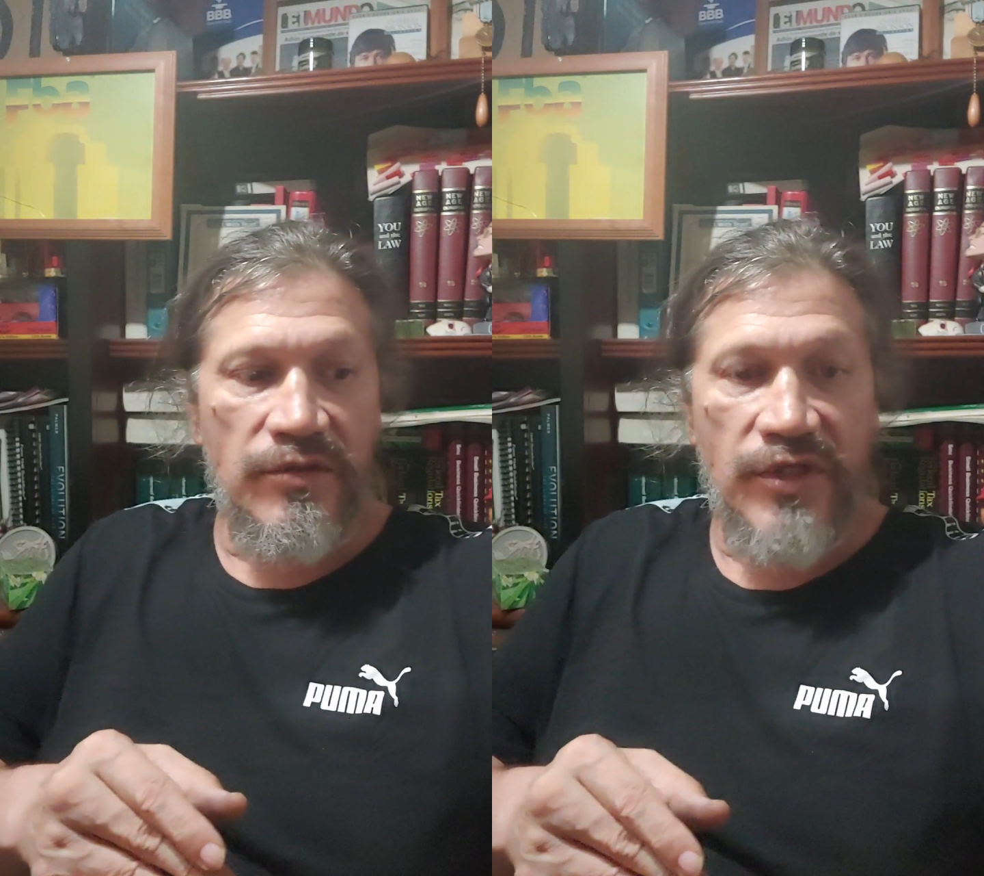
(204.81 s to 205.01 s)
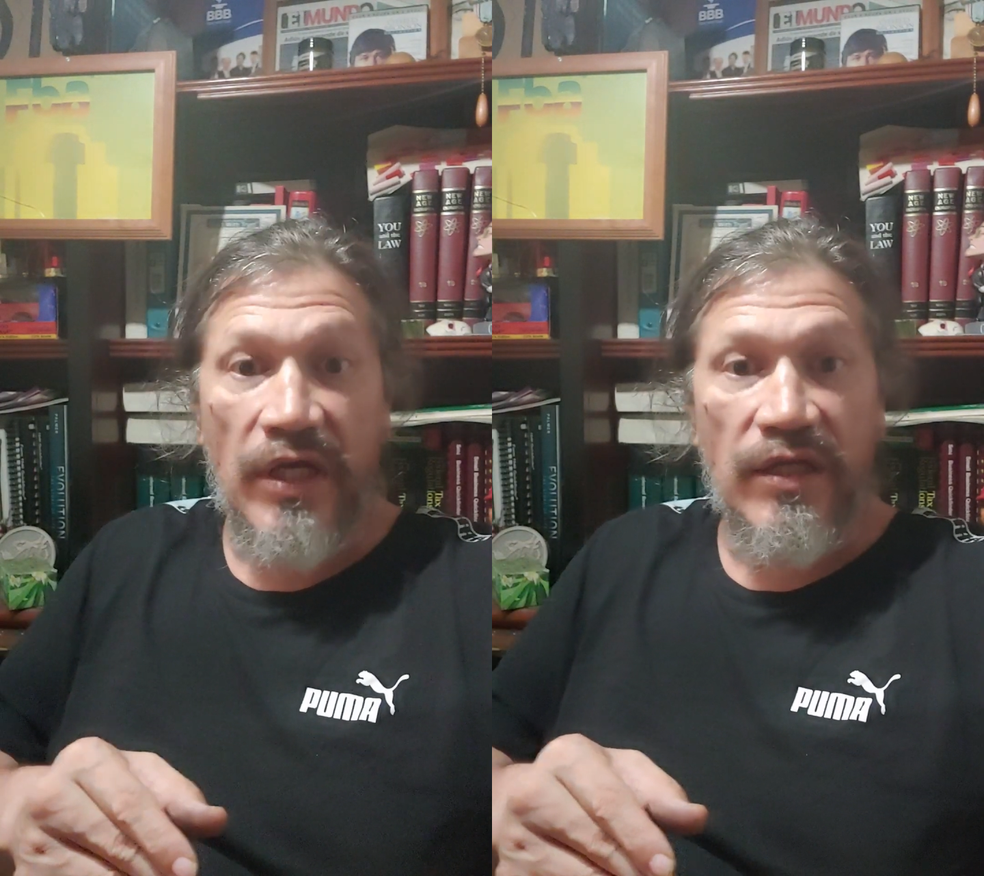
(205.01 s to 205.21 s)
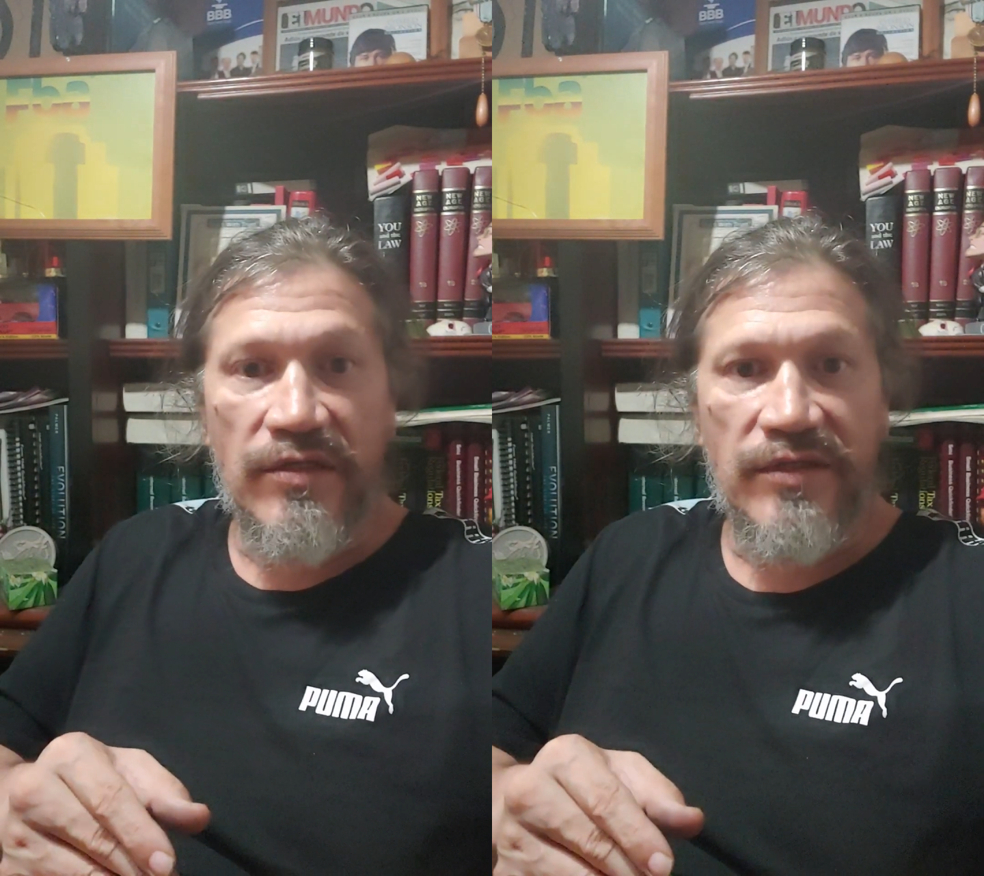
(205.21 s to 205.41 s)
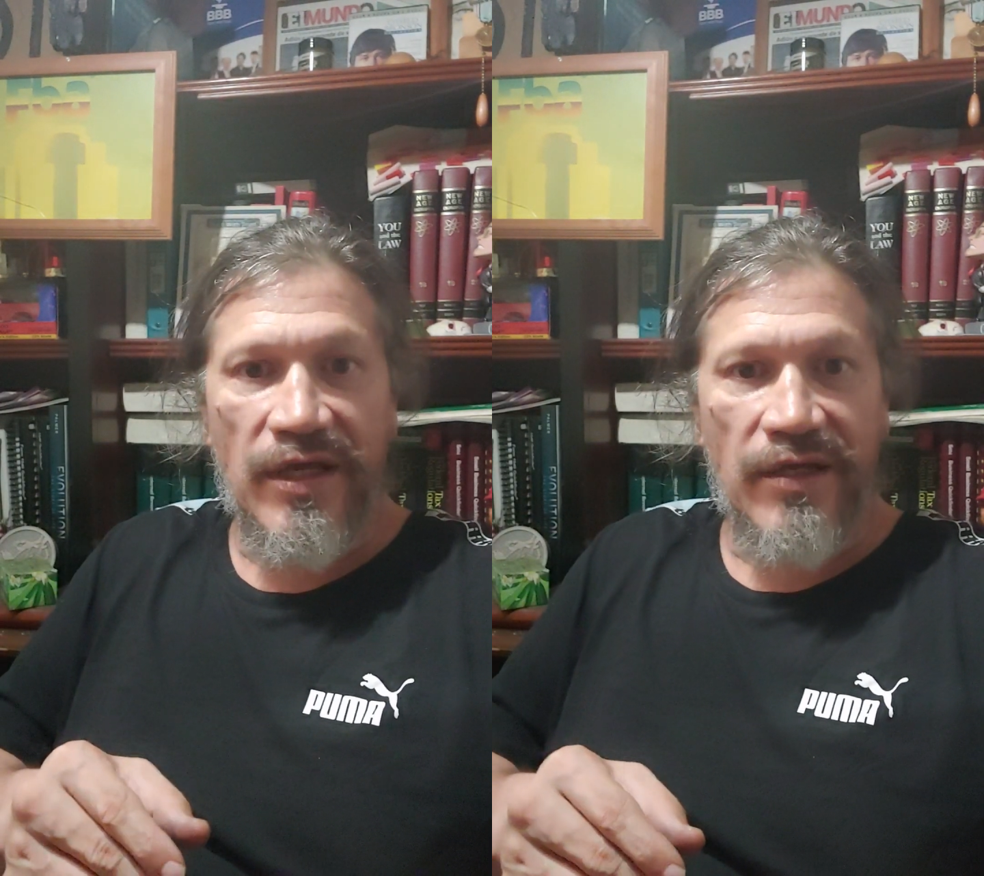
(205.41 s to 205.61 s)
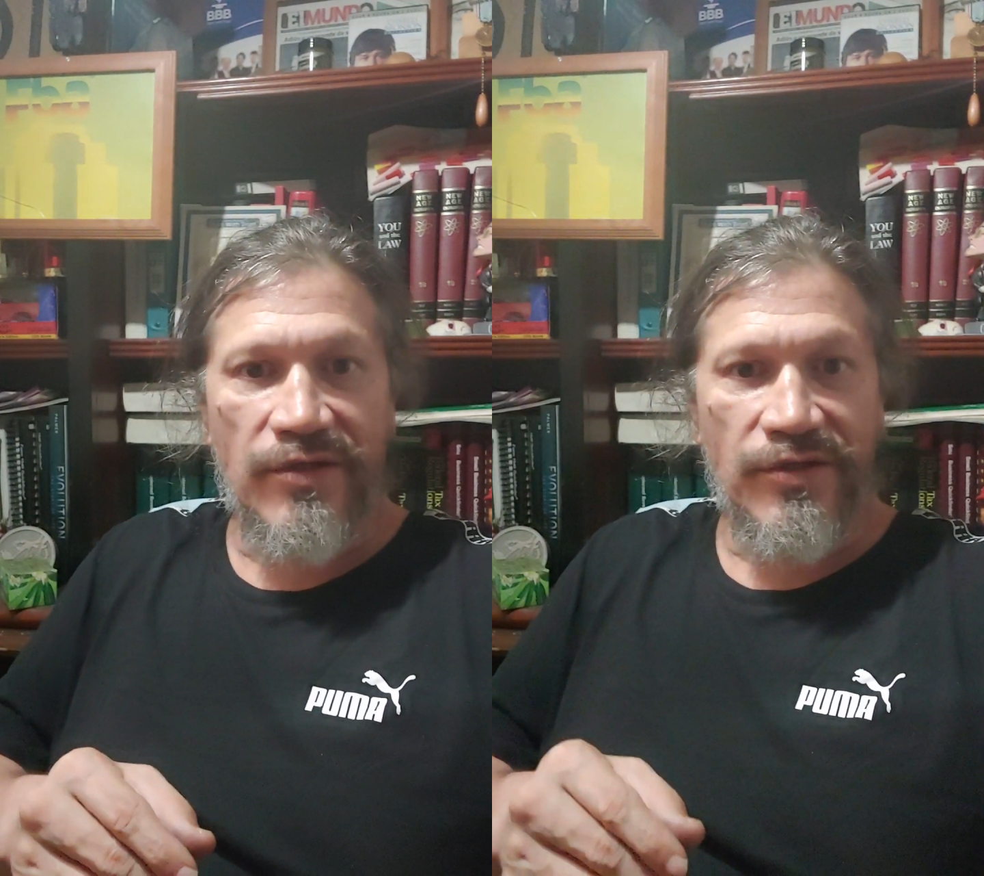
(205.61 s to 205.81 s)
Jealous
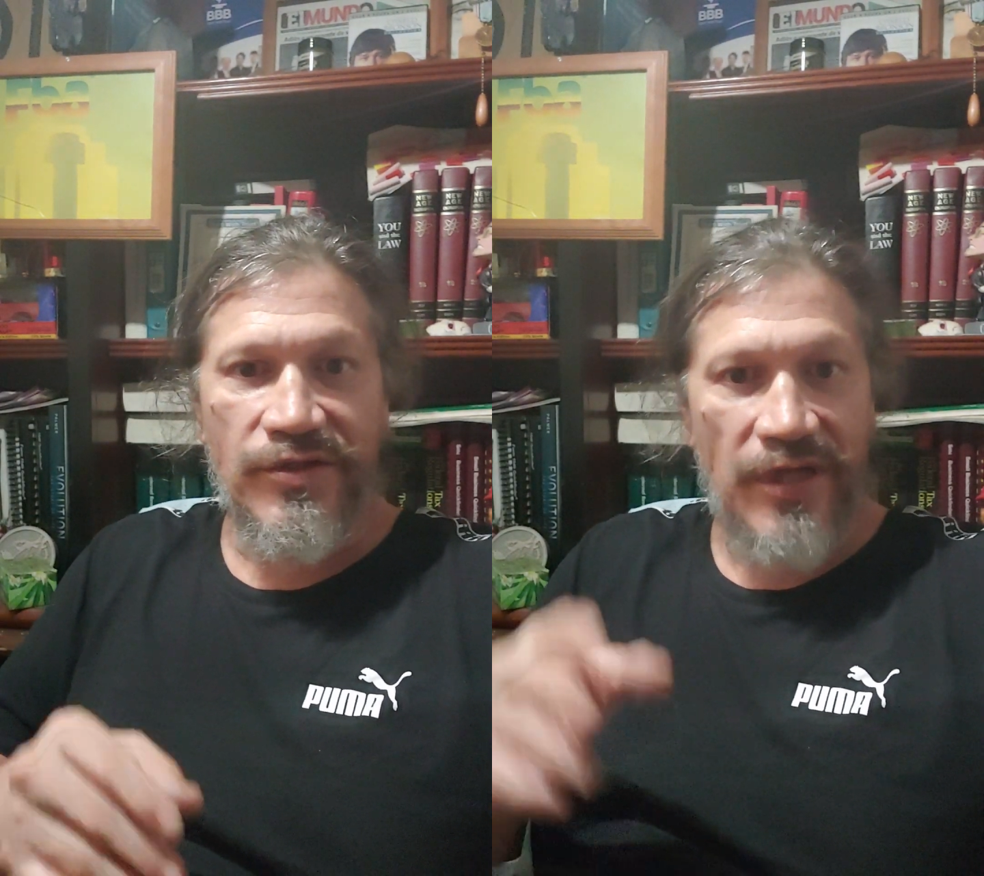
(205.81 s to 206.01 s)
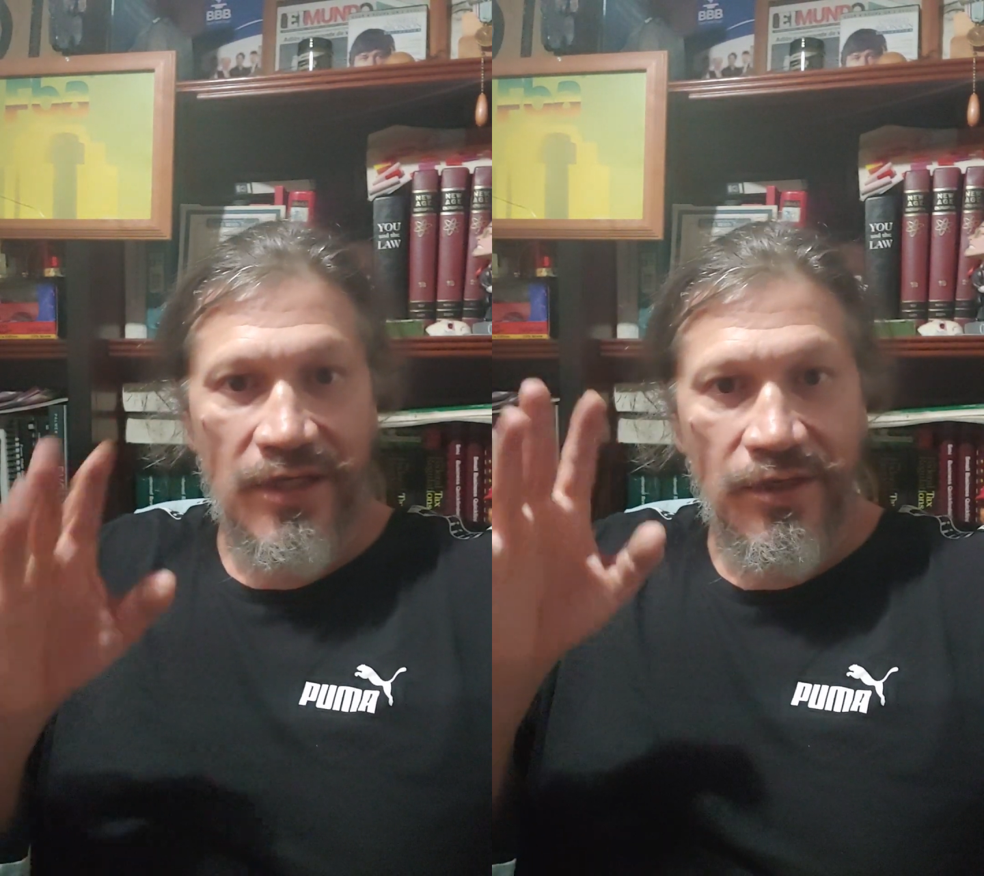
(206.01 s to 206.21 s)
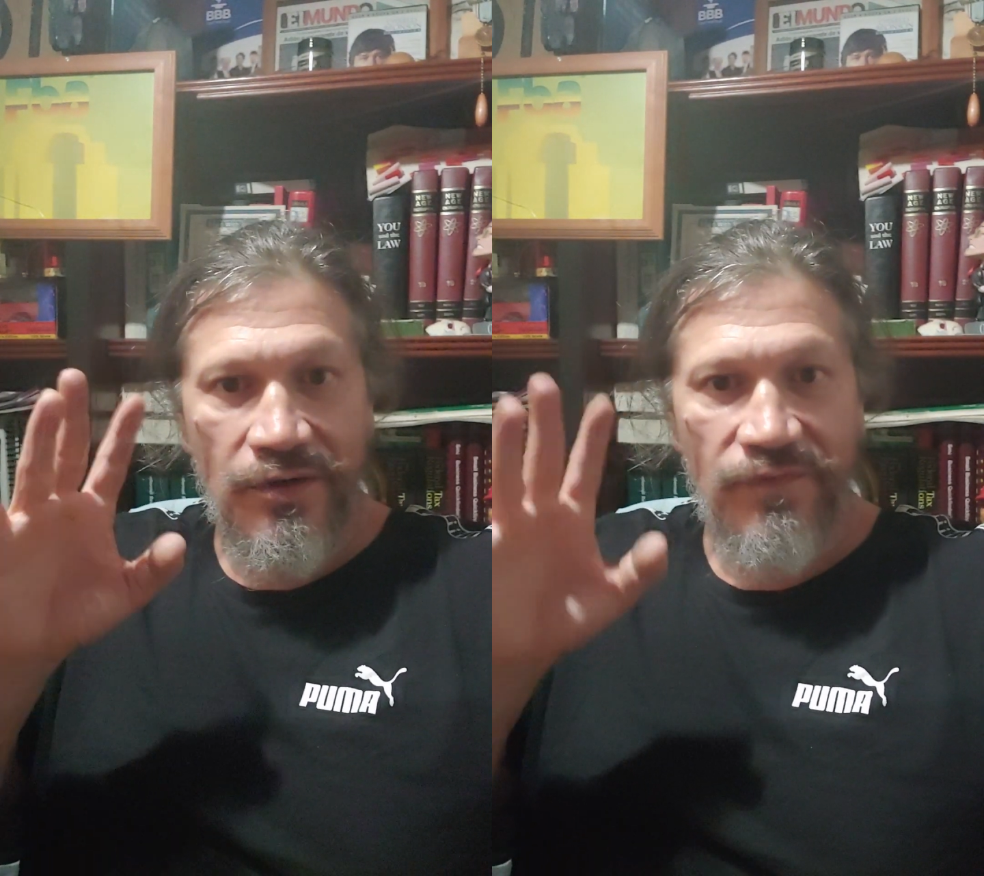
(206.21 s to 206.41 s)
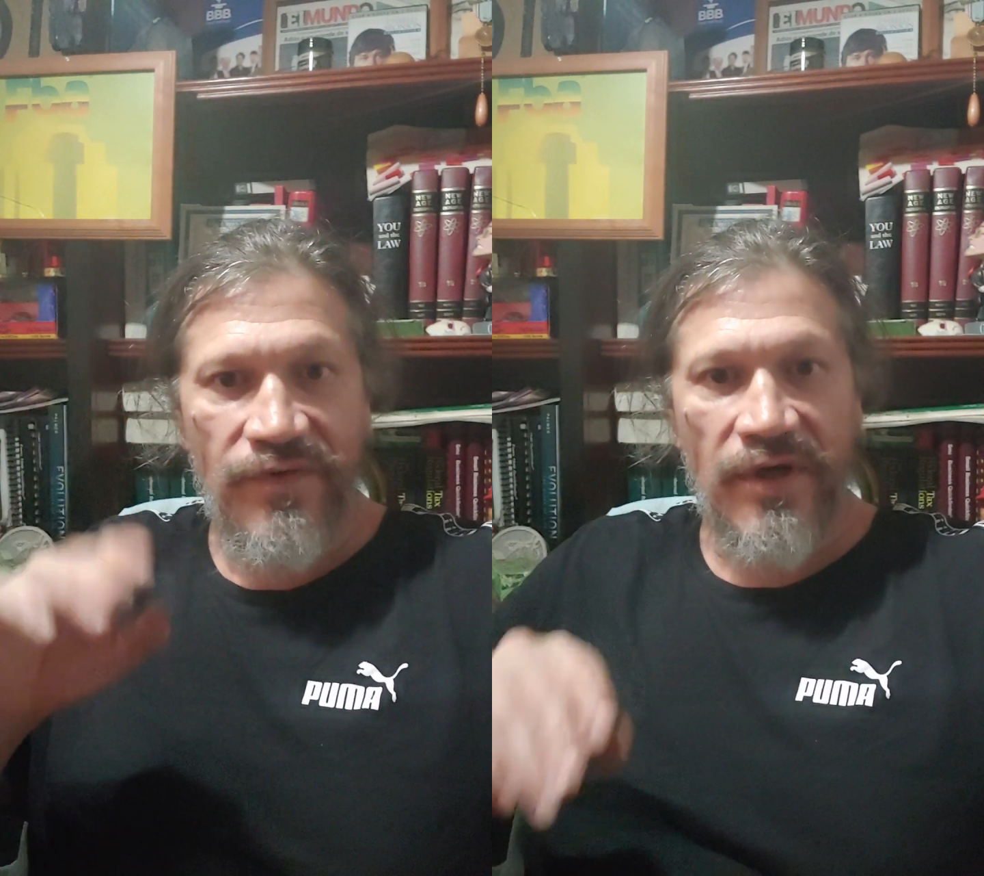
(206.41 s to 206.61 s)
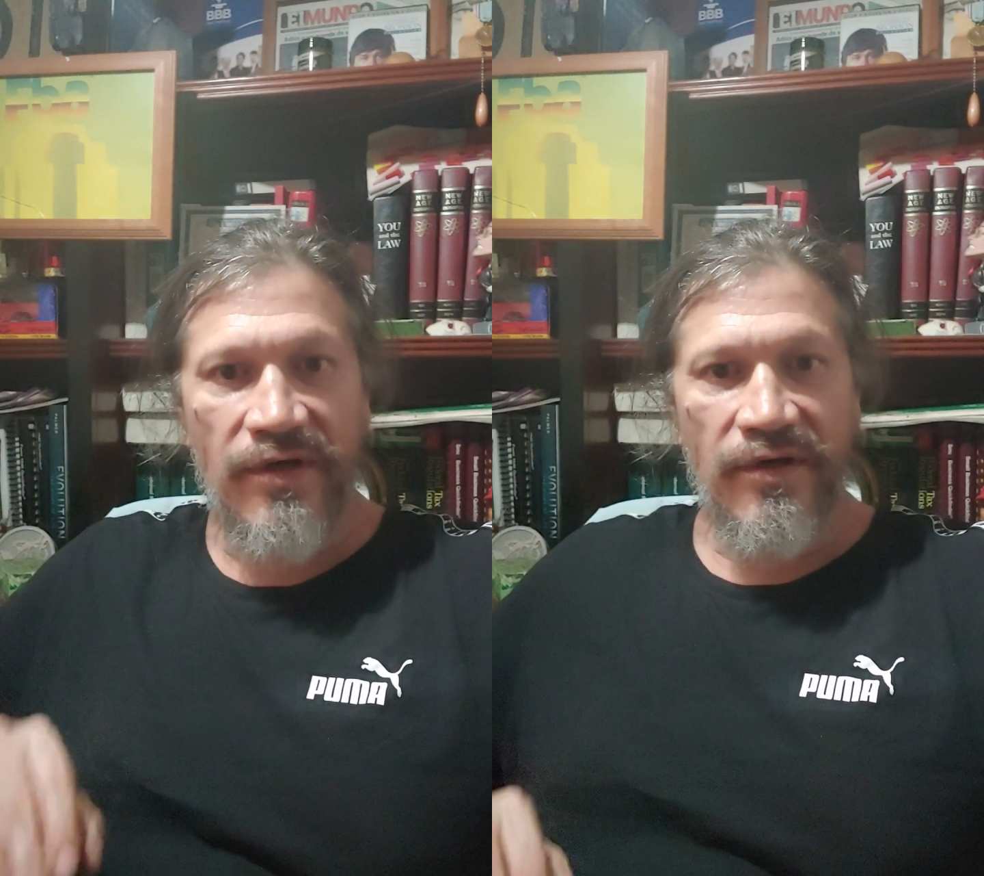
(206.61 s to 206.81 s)
that, don't you, hello
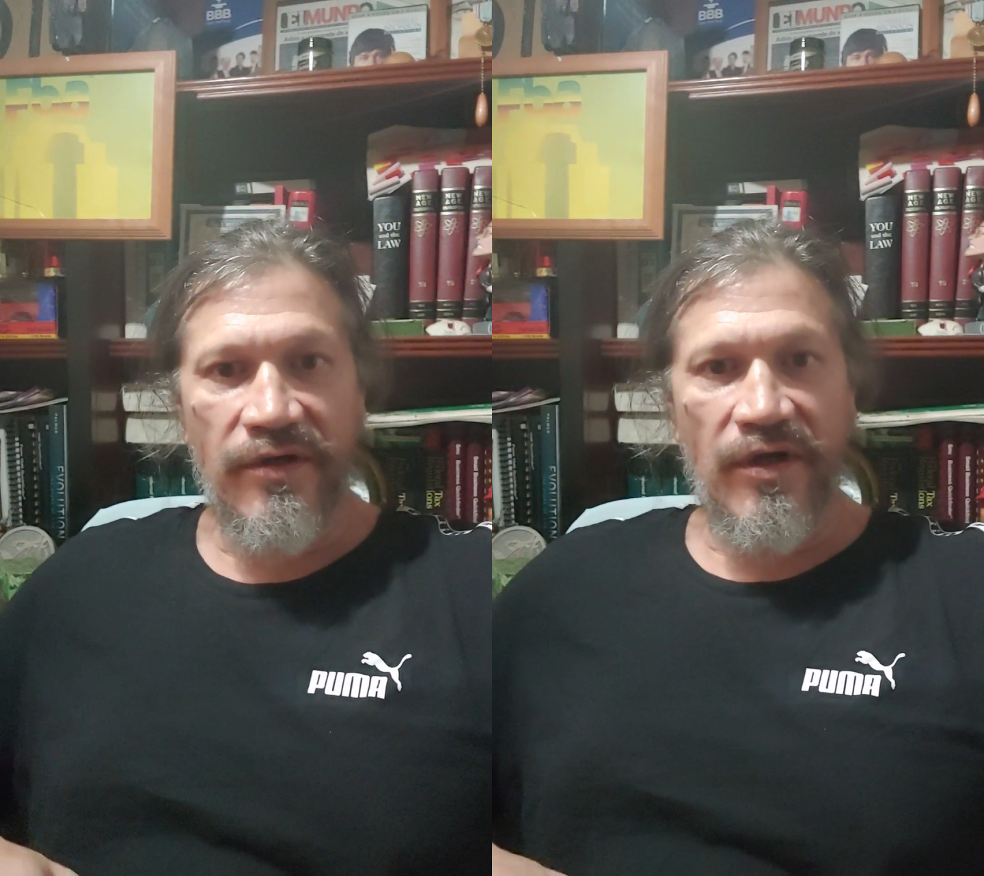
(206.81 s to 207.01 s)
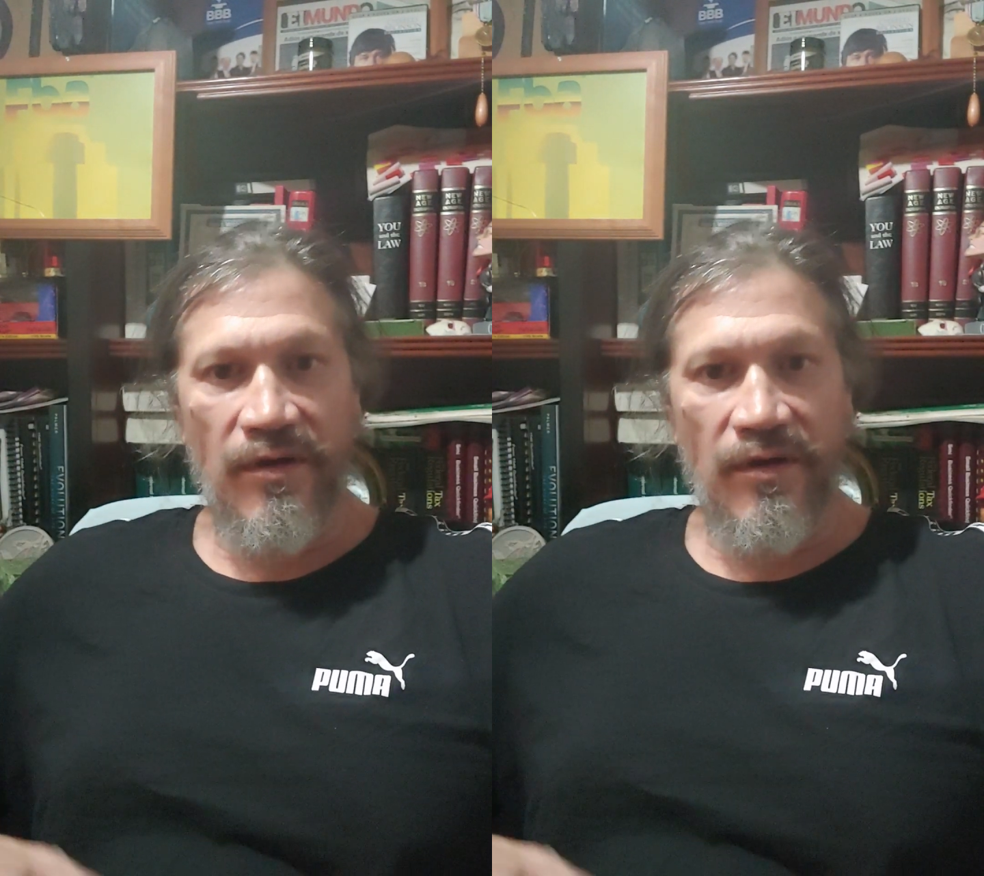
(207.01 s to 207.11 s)
fucker,